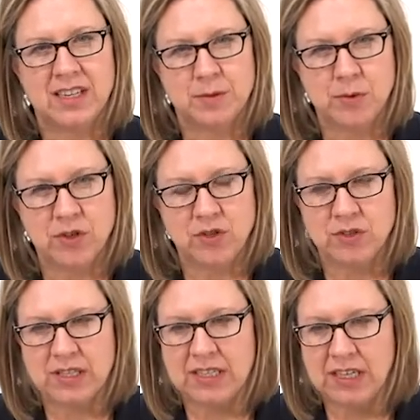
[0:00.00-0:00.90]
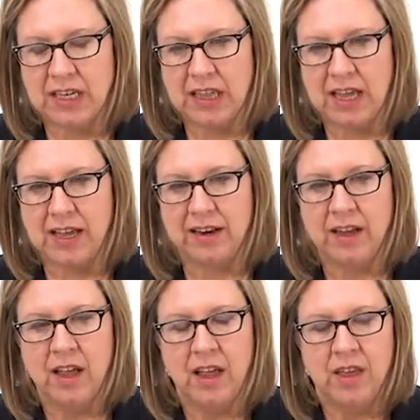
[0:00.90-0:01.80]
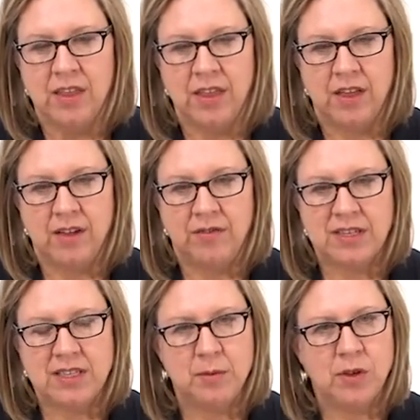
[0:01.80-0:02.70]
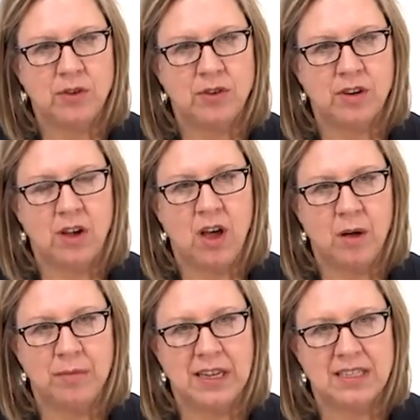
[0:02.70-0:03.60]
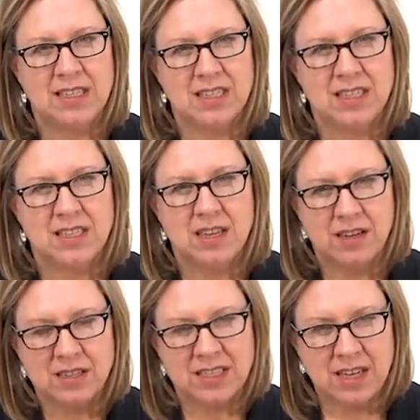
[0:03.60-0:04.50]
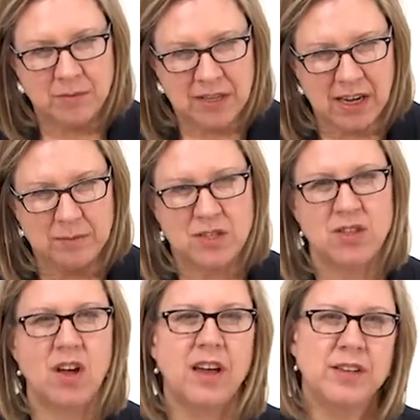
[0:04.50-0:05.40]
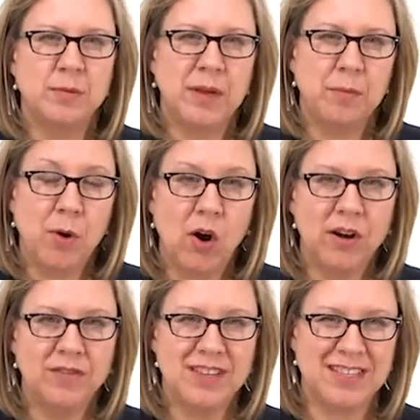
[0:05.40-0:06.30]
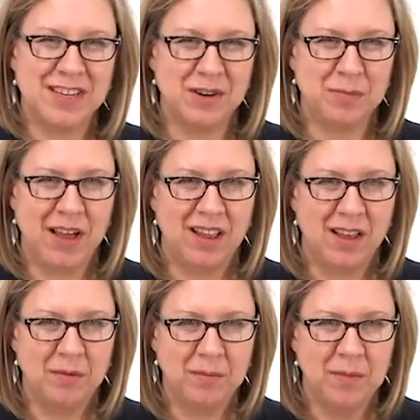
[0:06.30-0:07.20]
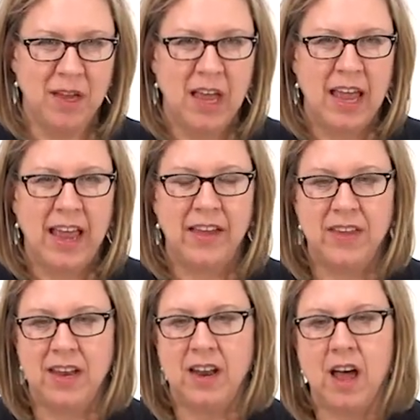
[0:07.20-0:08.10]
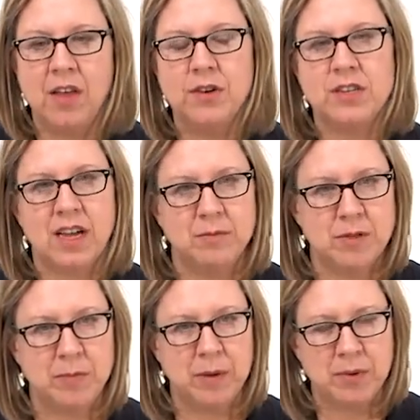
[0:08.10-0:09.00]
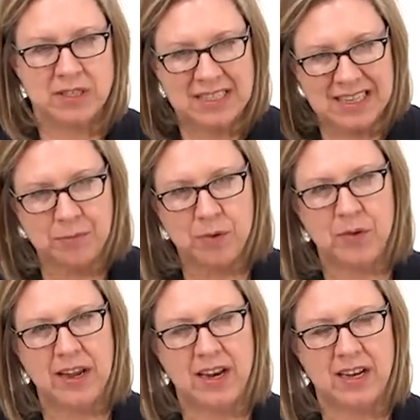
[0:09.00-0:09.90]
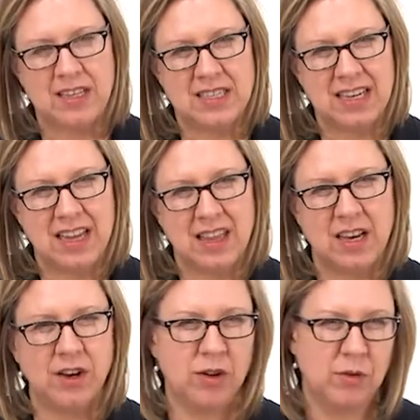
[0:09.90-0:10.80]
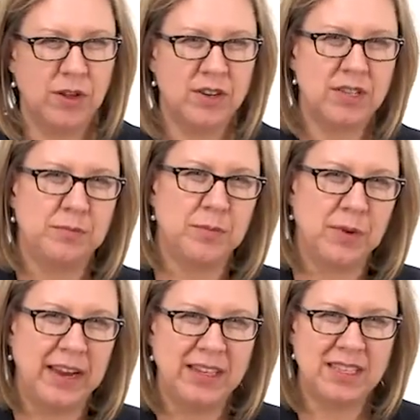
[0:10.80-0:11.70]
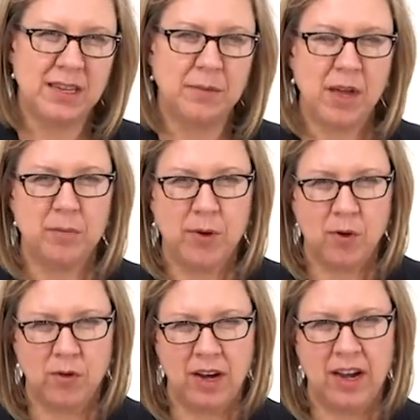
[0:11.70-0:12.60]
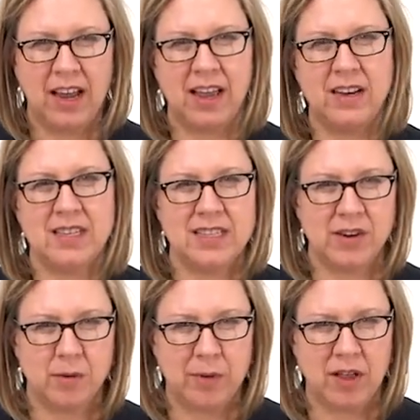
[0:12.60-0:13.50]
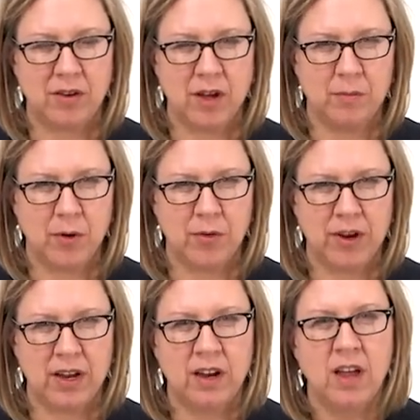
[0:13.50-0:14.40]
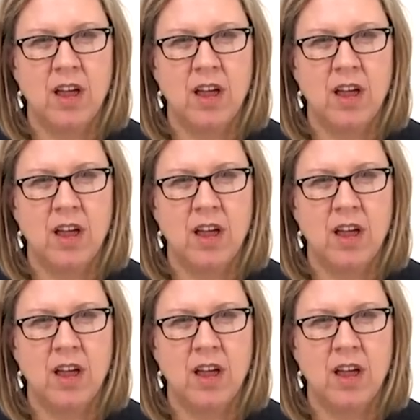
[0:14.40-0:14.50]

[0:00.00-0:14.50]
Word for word: textbooks, you'll see that the vestibular complex is sometimes thought to be a part of the cerebellum. And then other times people separate it and say that no, there's a brainstem component and a cerebellar component.